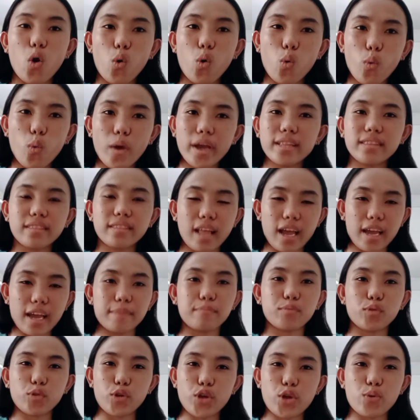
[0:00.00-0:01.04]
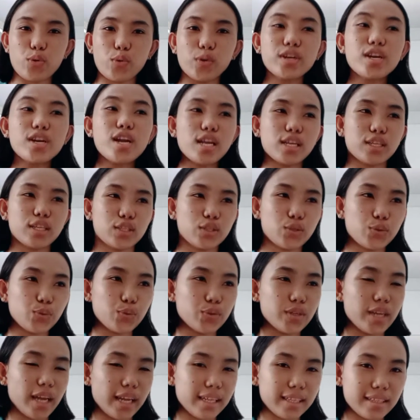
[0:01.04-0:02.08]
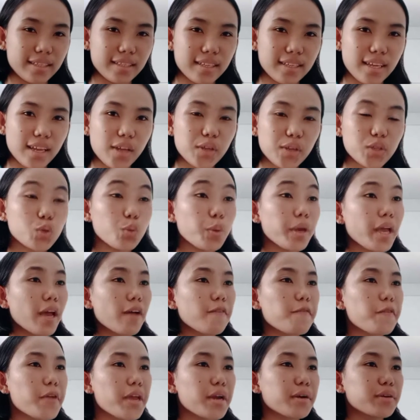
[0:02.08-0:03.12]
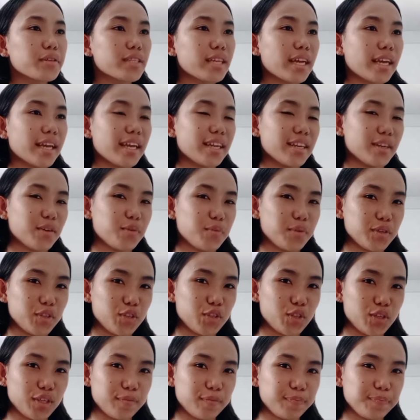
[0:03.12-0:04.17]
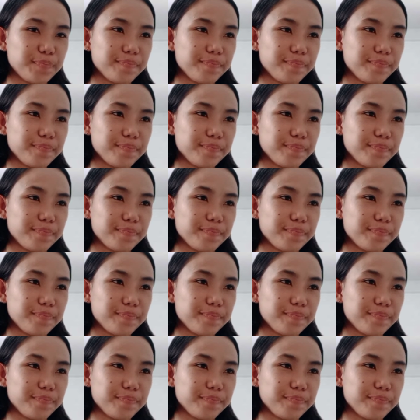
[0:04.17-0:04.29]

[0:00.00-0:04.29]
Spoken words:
wait time to your students. So we have here second question.